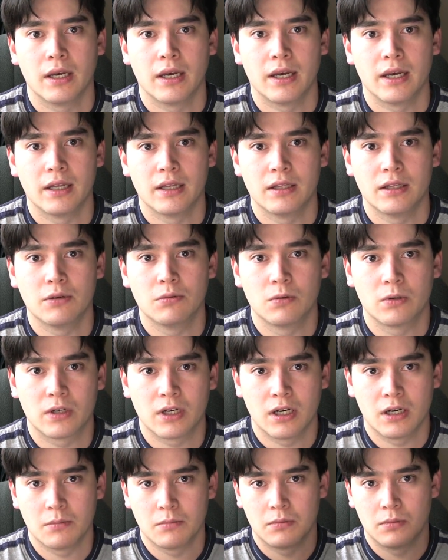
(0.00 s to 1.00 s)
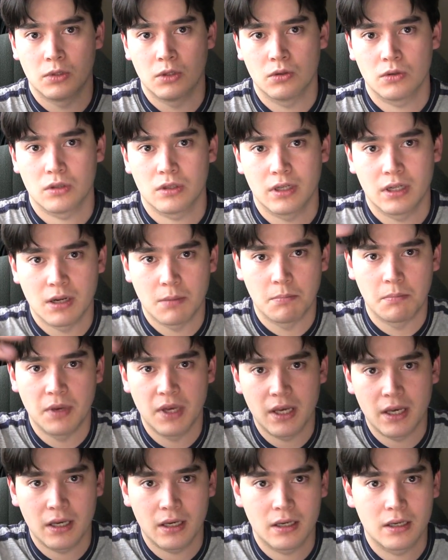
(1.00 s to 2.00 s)
And it would come usually in a
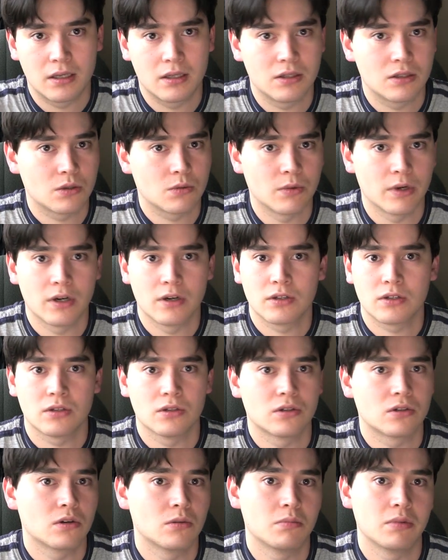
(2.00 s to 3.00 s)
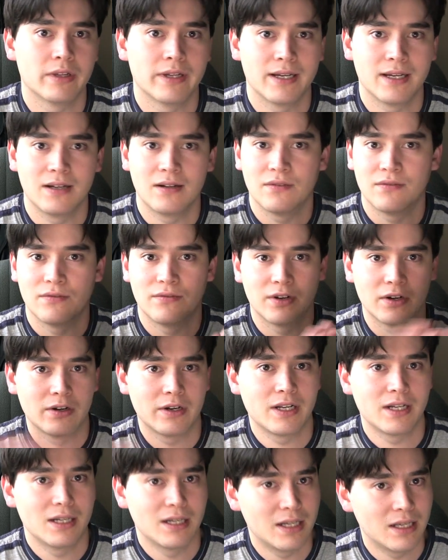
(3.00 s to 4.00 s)
big square circle plate,
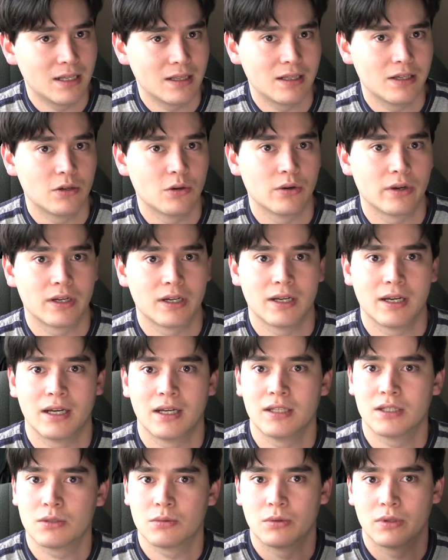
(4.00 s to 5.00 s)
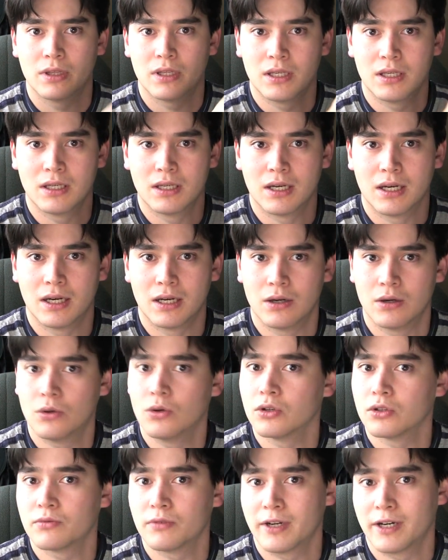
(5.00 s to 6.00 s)
very neatly organized, with the
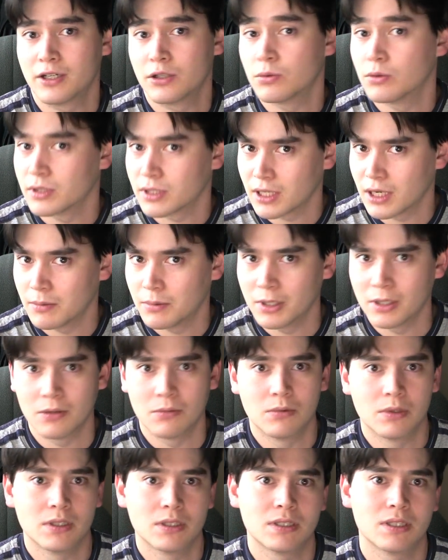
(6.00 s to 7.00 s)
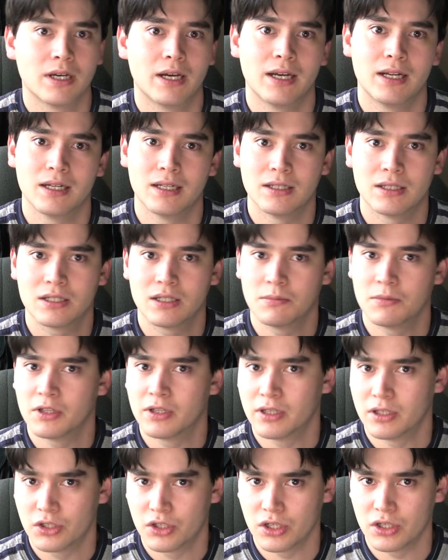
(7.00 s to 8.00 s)
horseradish wasabi on one side and some of
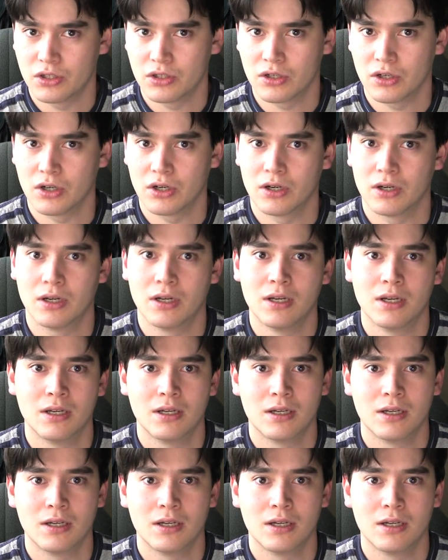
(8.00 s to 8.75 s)
the ginger,